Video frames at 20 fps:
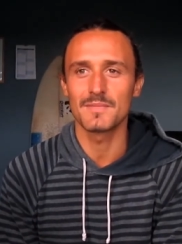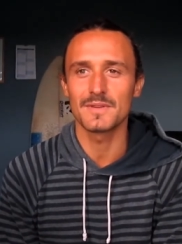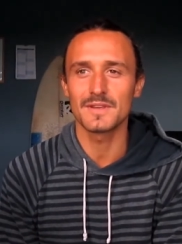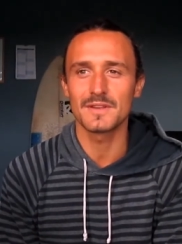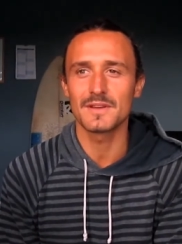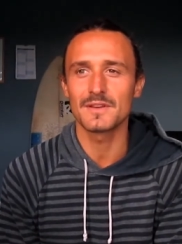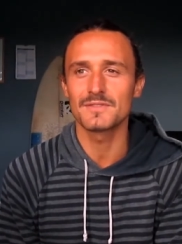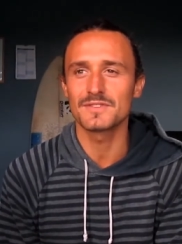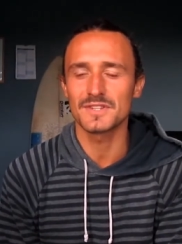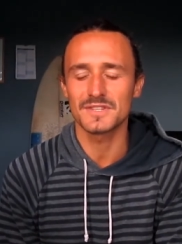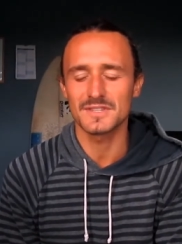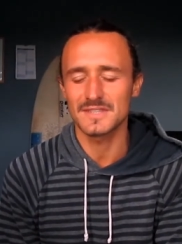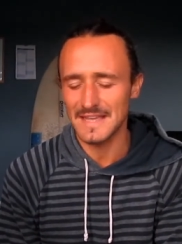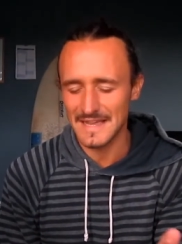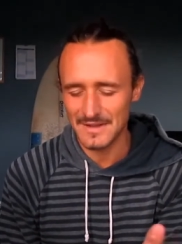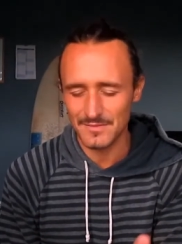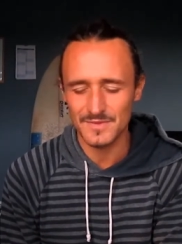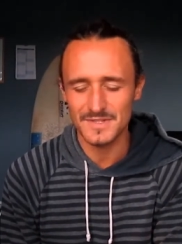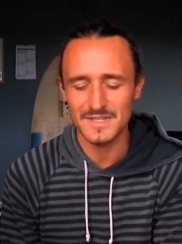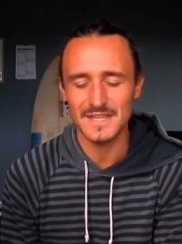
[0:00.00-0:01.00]
But you know, just
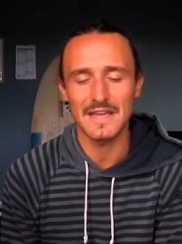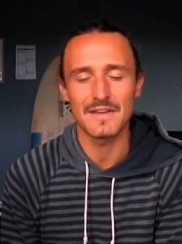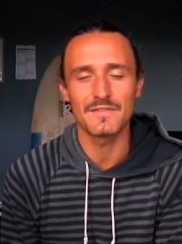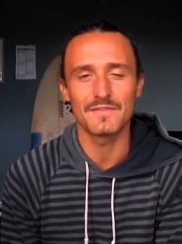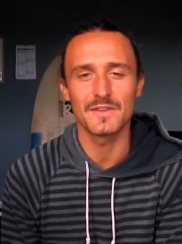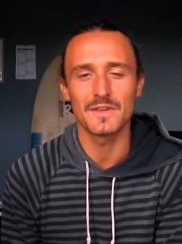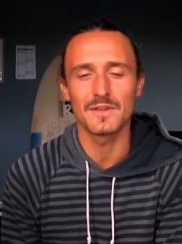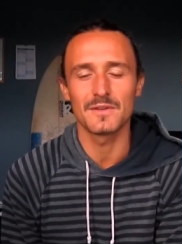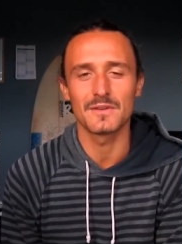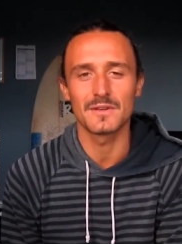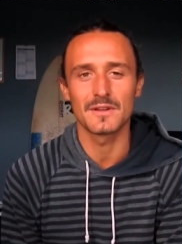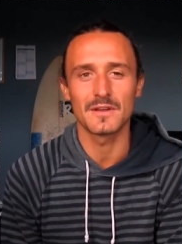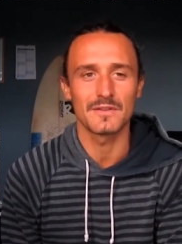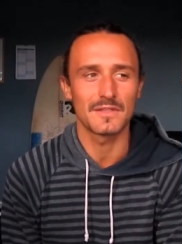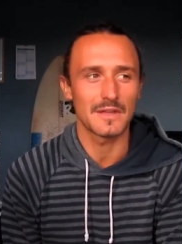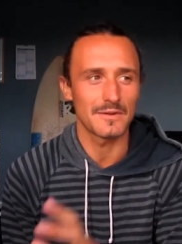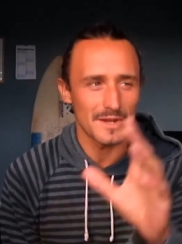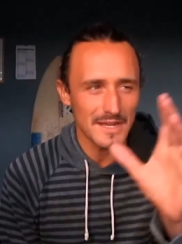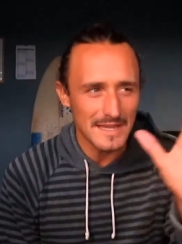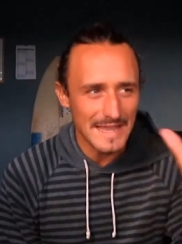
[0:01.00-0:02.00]
that was their view. You know,
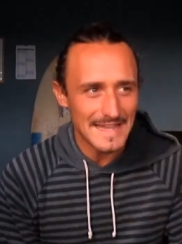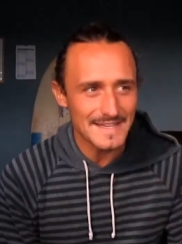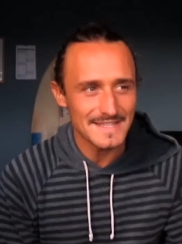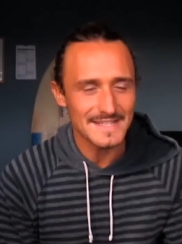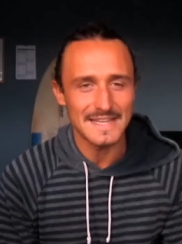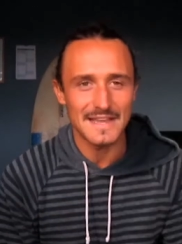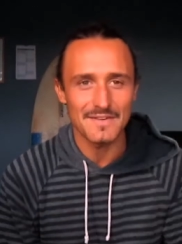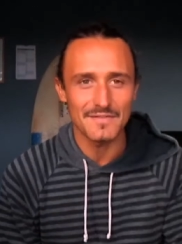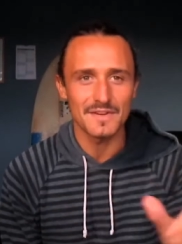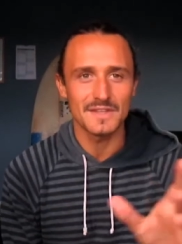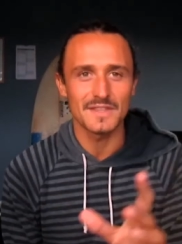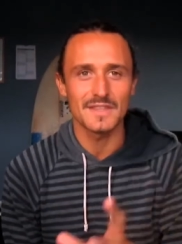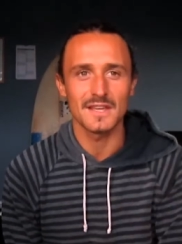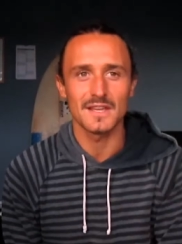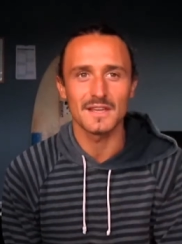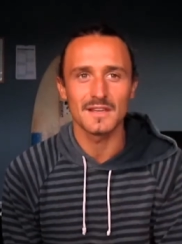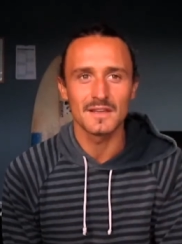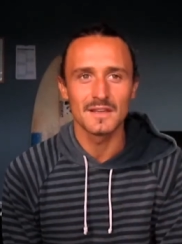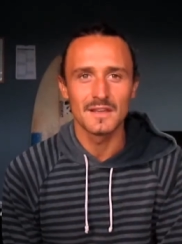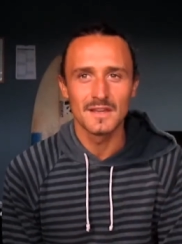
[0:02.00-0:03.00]
they were against
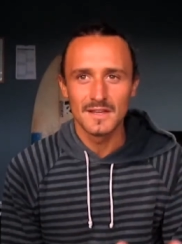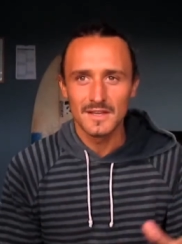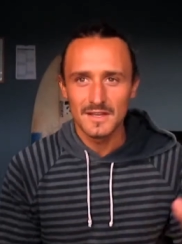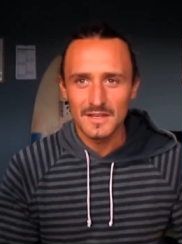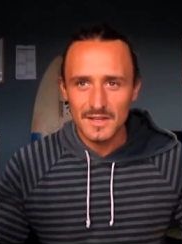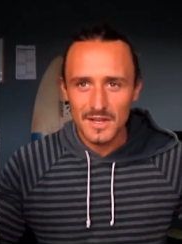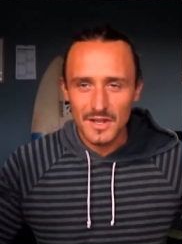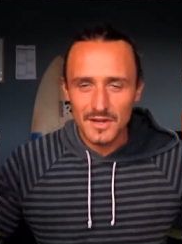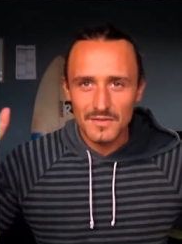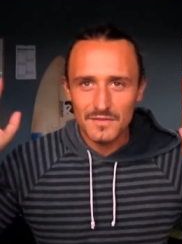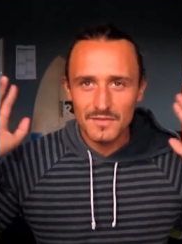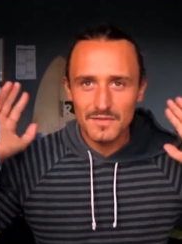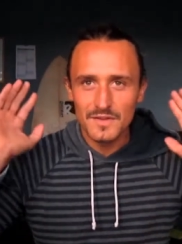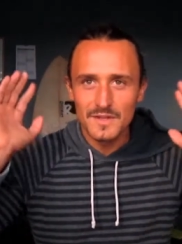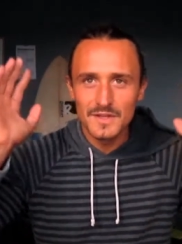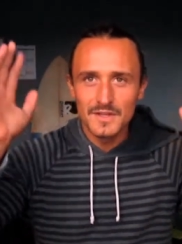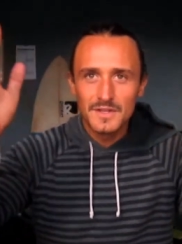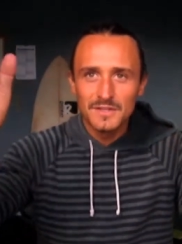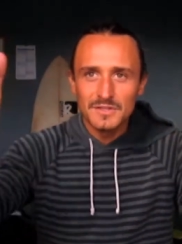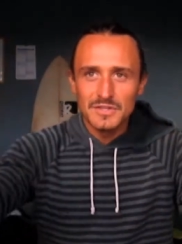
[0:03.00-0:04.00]
everything, kind of
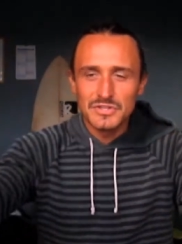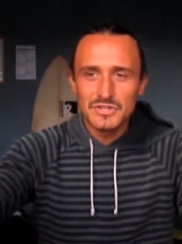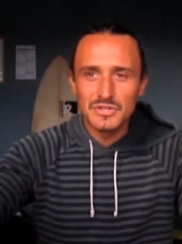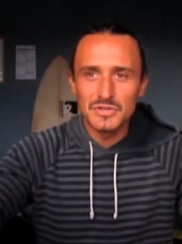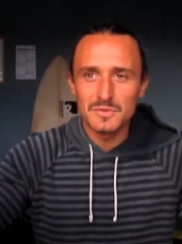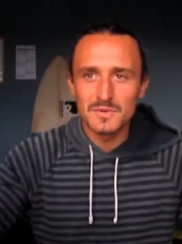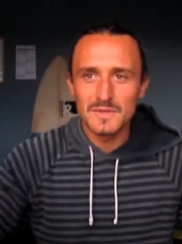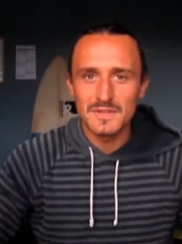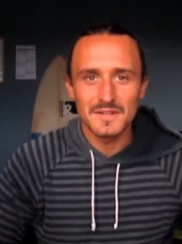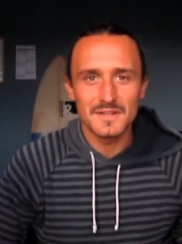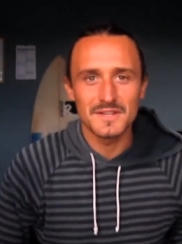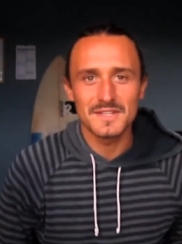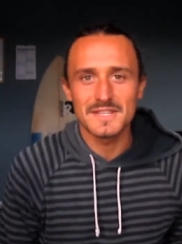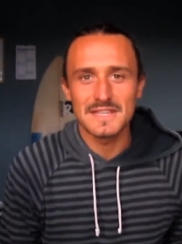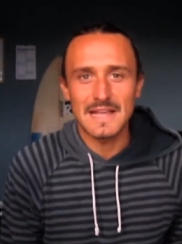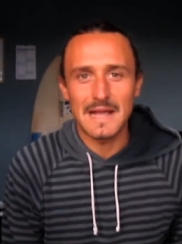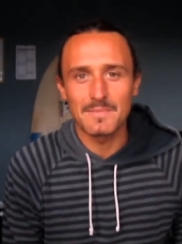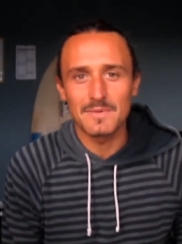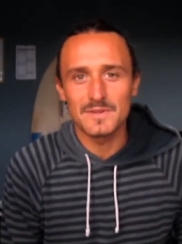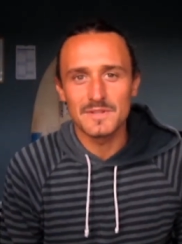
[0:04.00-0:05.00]
to do with an
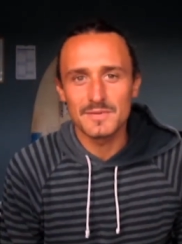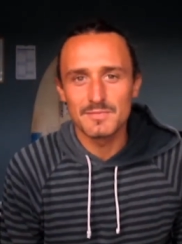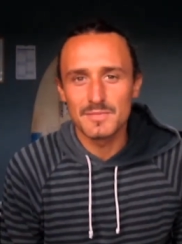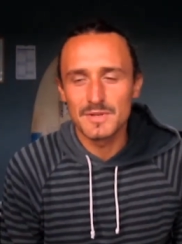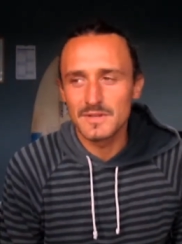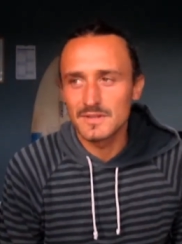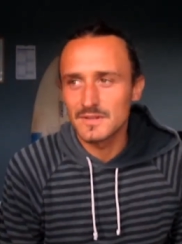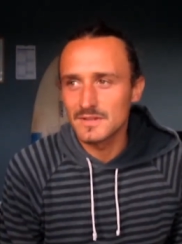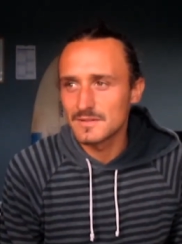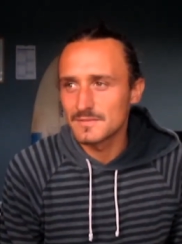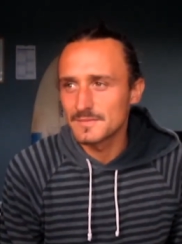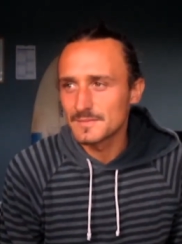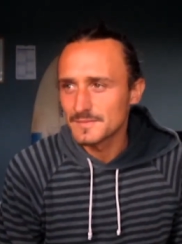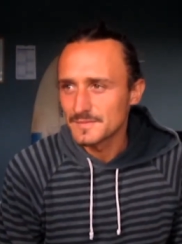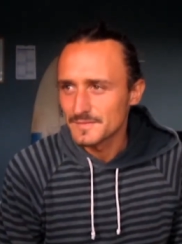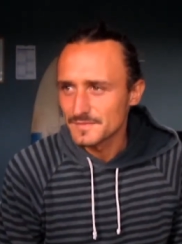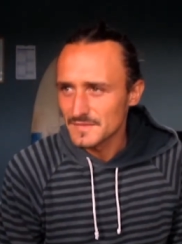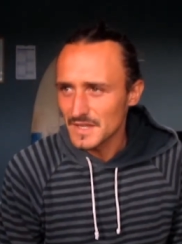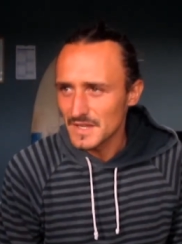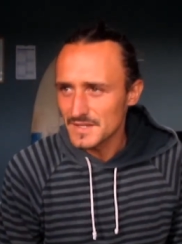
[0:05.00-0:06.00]
establishment and
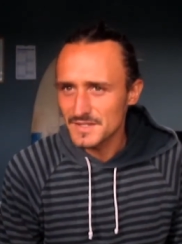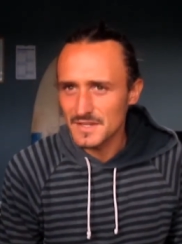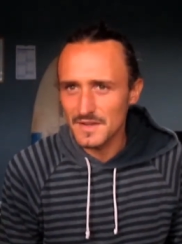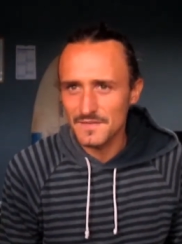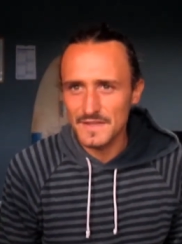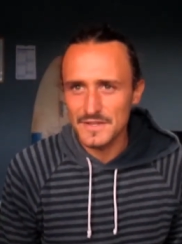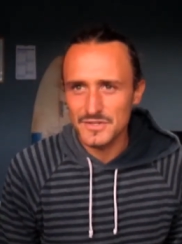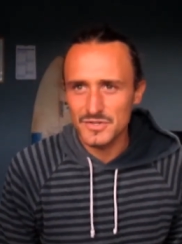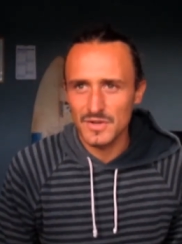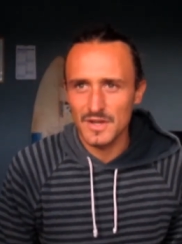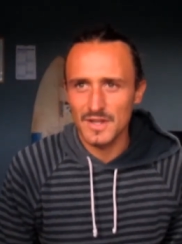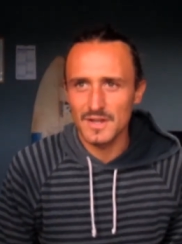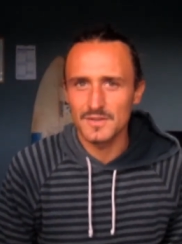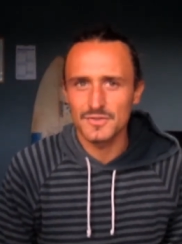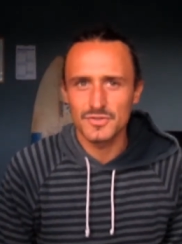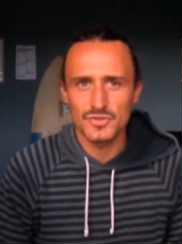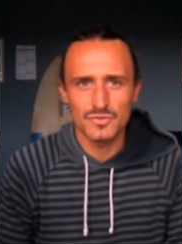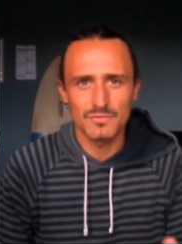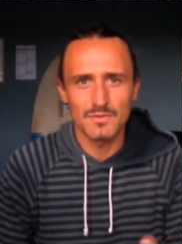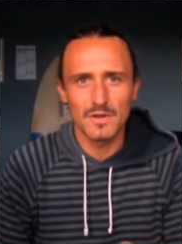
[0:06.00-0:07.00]
stuff. They're trying
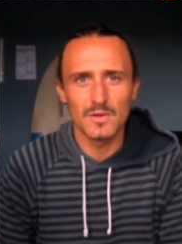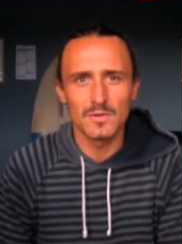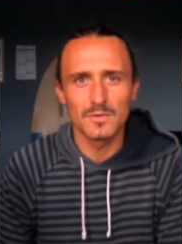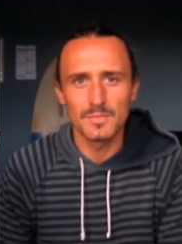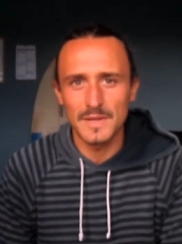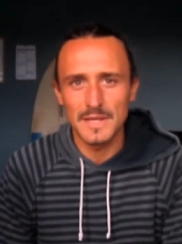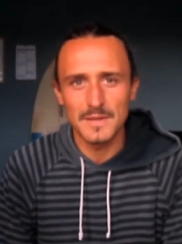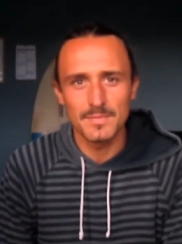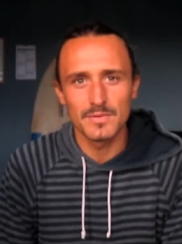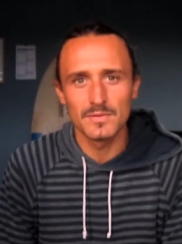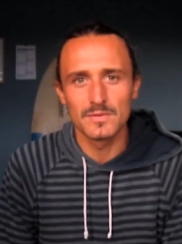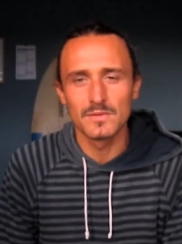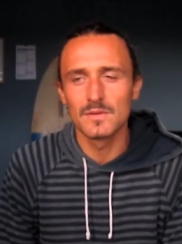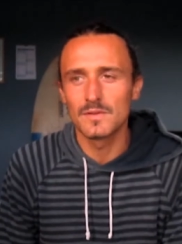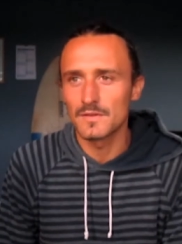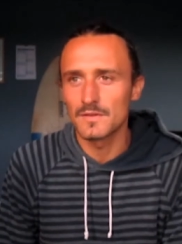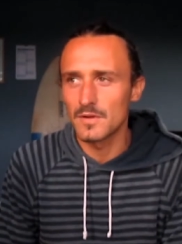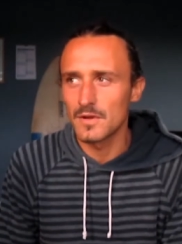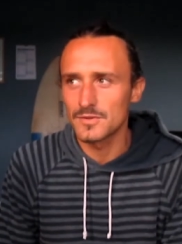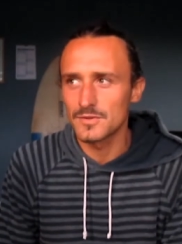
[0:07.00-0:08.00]
to troll
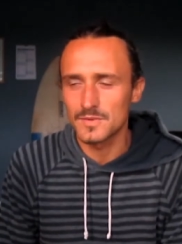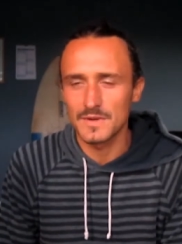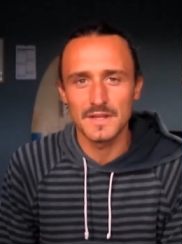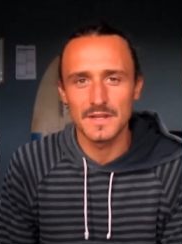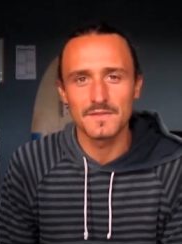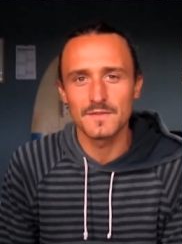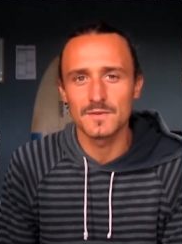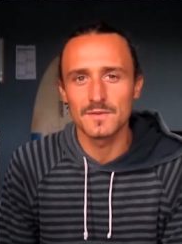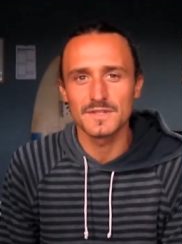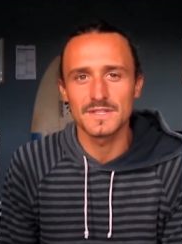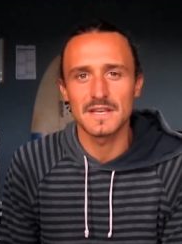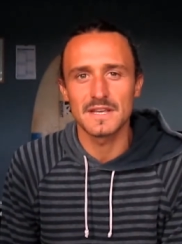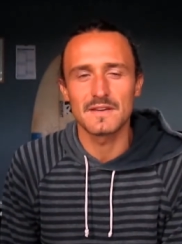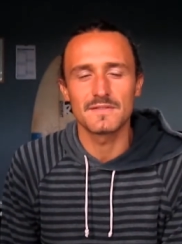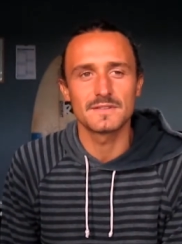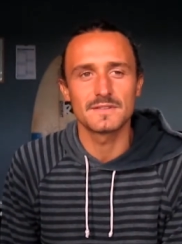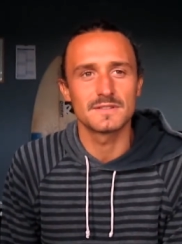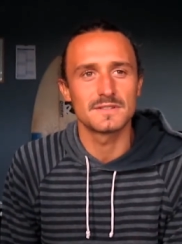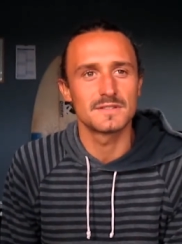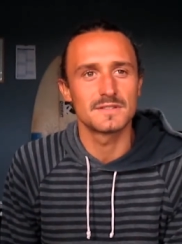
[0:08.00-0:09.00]
people
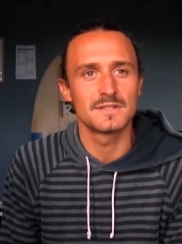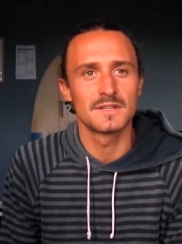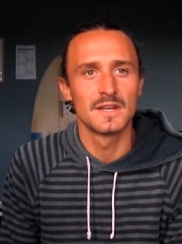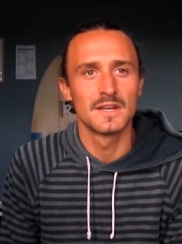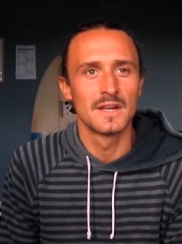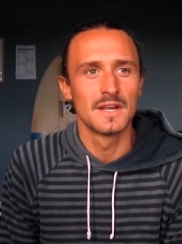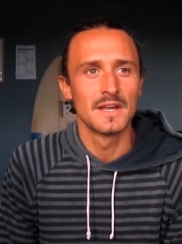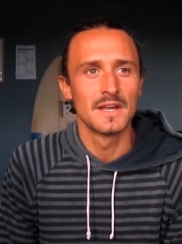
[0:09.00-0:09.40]
24/7 and